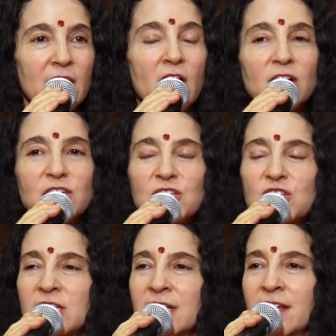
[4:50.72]

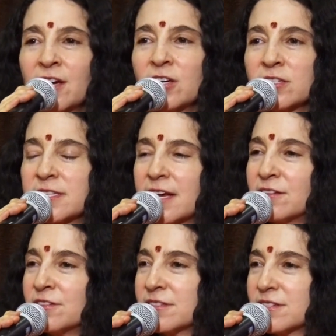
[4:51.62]
Oxygenating our
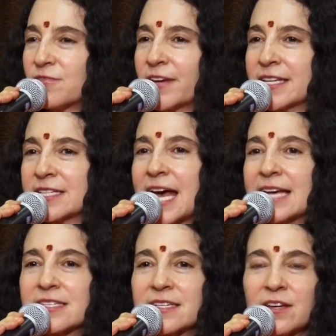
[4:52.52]
cells is
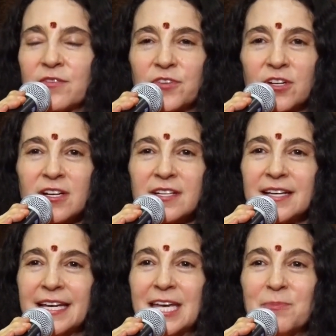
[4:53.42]
fantastic for
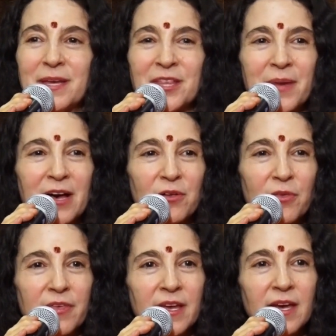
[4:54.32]
keeping them
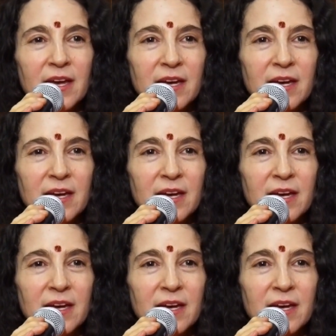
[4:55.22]
healthy.